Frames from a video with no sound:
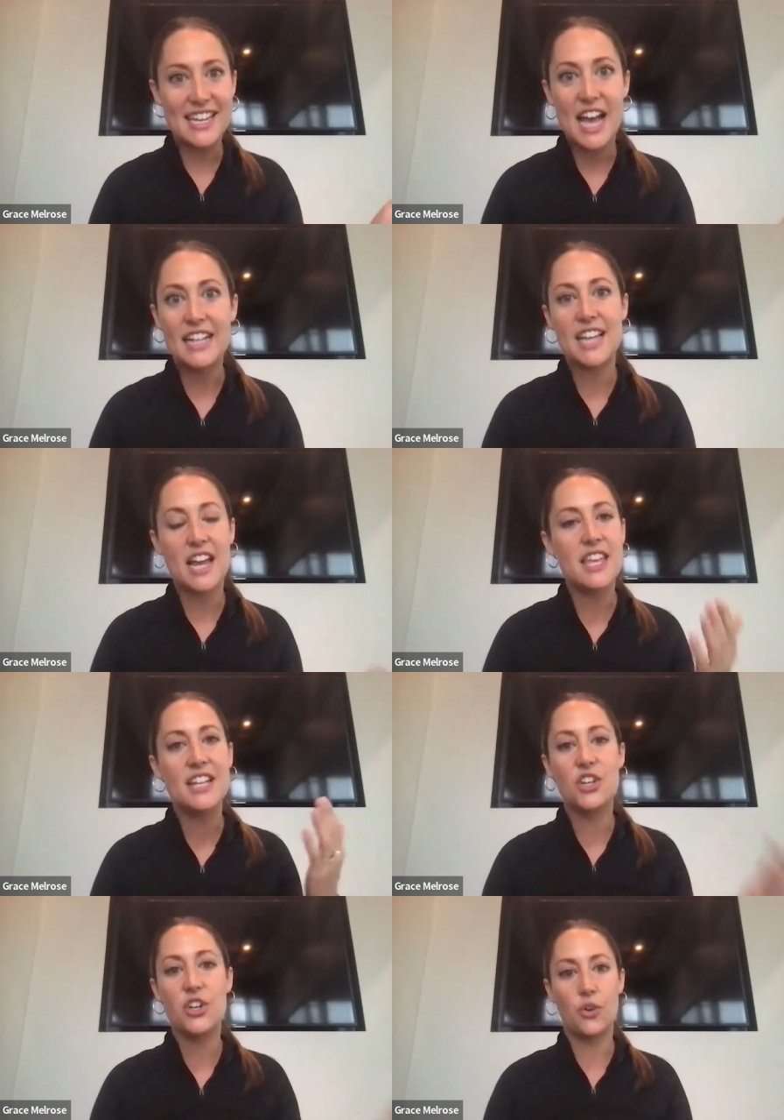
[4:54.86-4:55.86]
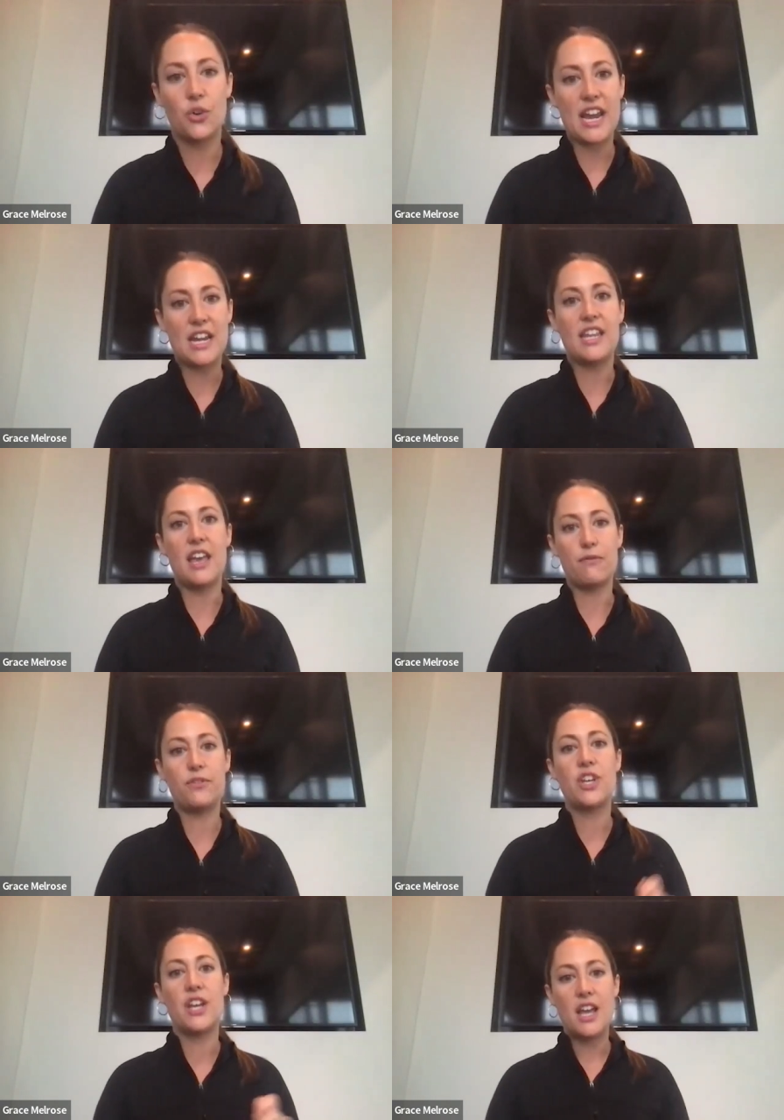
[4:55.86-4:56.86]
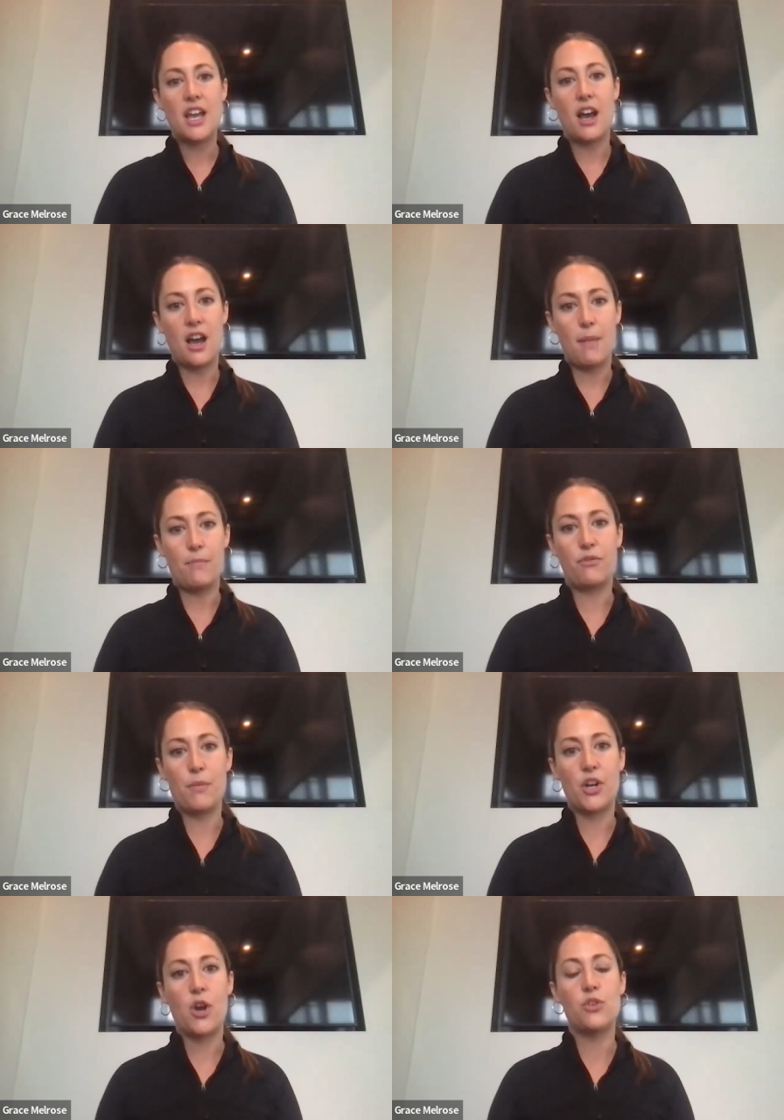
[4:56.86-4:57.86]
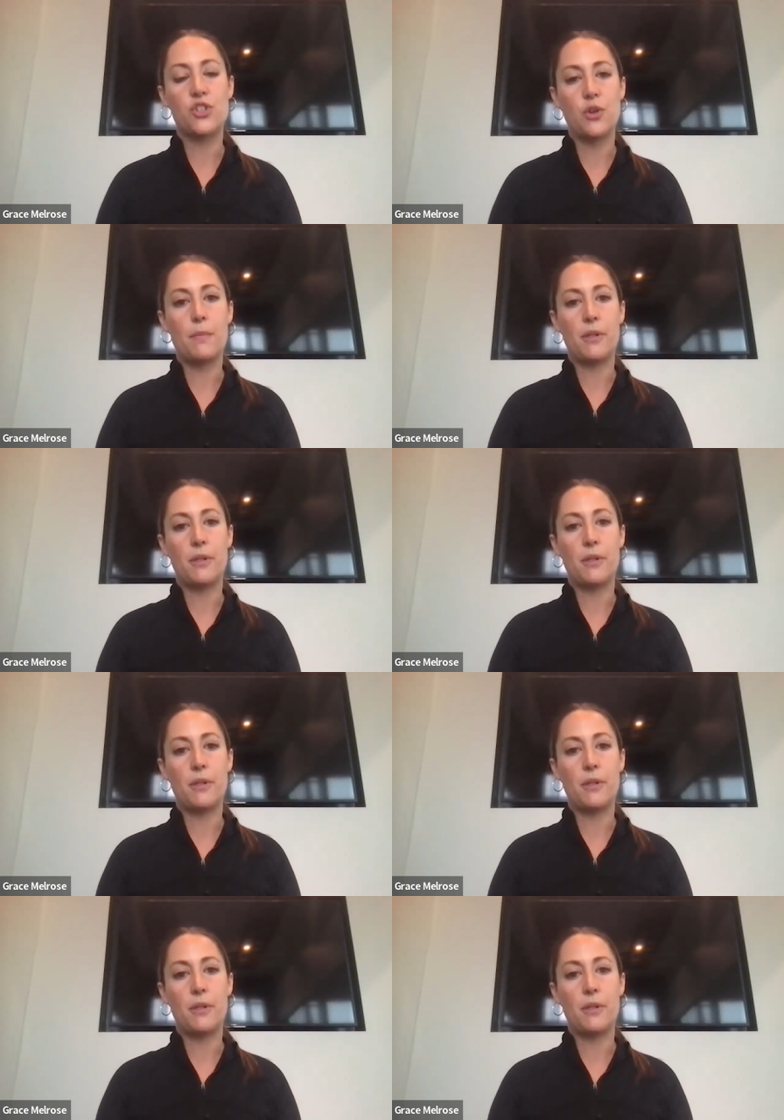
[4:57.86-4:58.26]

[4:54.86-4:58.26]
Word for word: yes, I think it's a great gift um, yes. coach to a